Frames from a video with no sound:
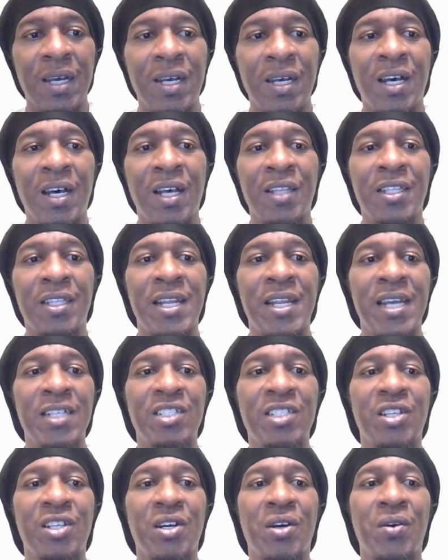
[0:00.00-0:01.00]
The
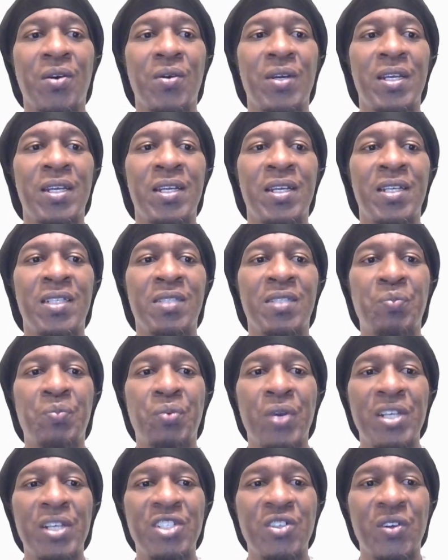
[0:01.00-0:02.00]
next show is
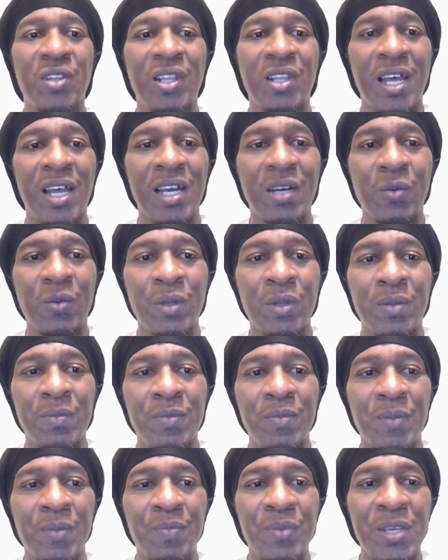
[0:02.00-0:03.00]
Press Your Luck with
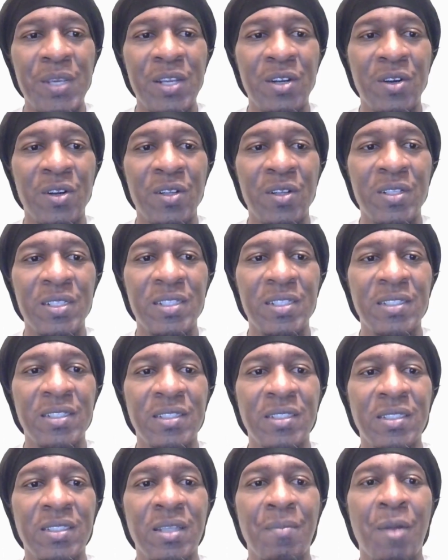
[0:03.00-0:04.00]
Peter
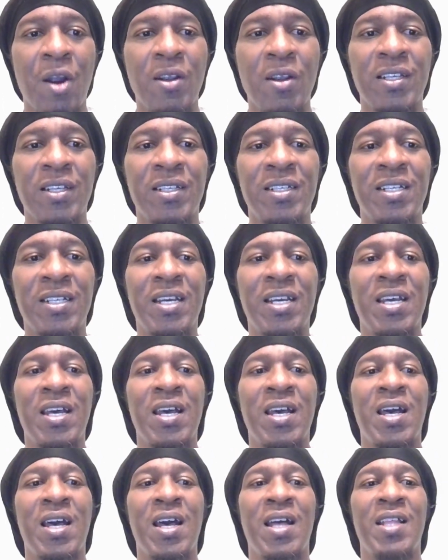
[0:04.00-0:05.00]
Tamarkin.
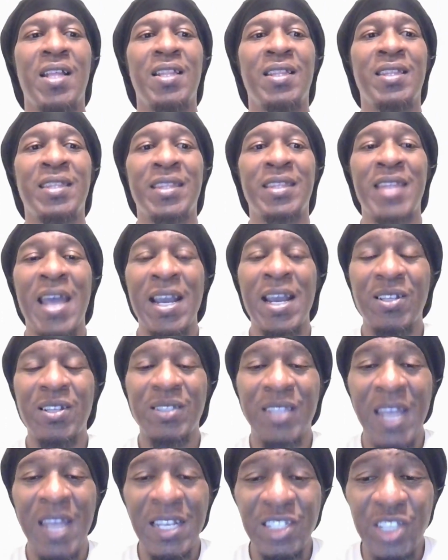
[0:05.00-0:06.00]

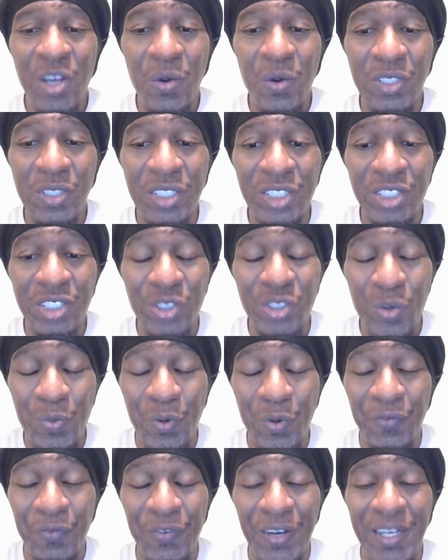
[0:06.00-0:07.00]
That show was
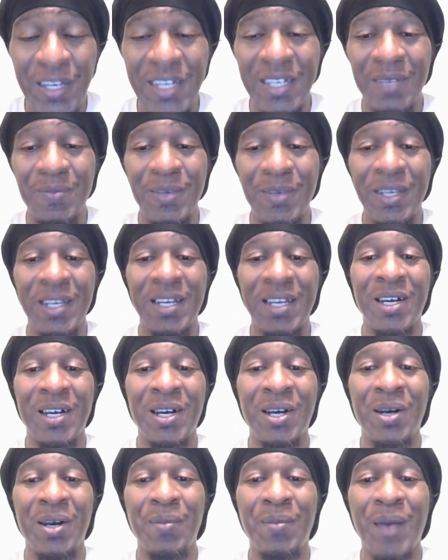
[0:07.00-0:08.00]
super funny to me.
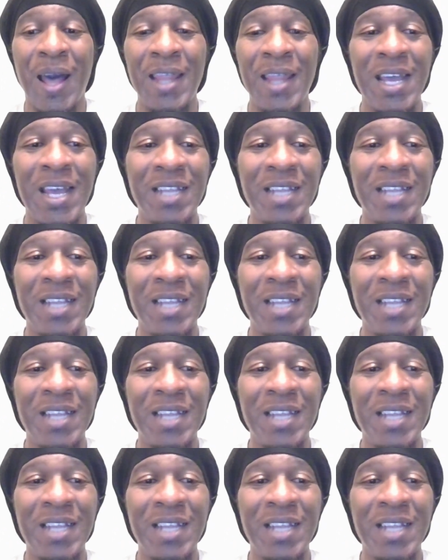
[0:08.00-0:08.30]
I